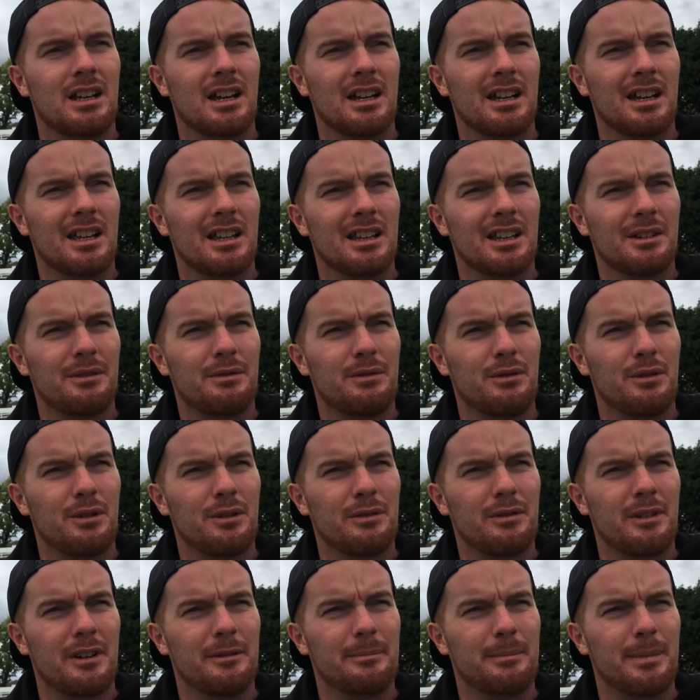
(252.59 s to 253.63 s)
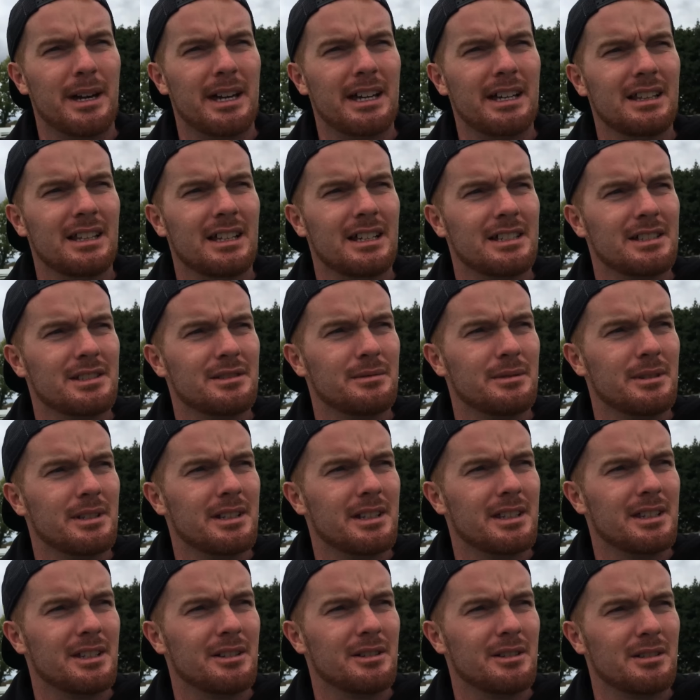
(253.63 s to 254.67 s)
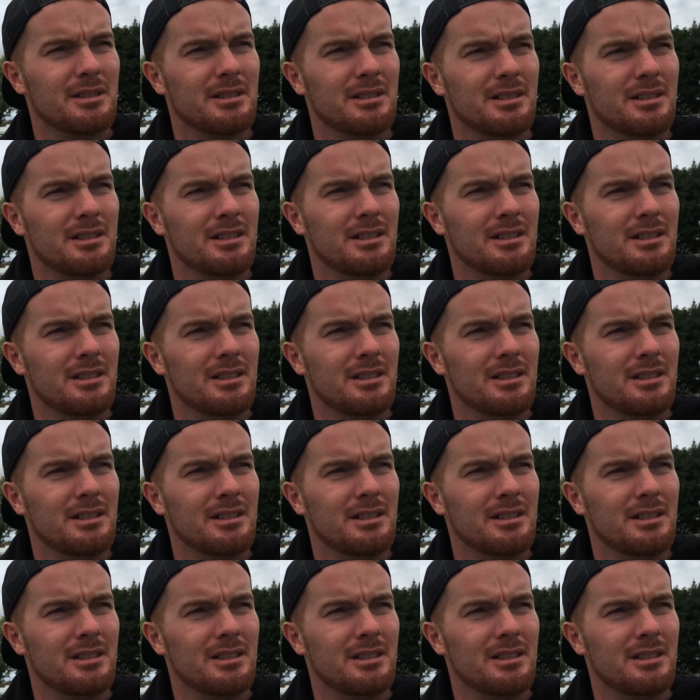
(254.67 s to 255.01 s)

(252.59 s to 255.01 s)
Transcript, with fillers: I got like 4 or 5 pike last week, and they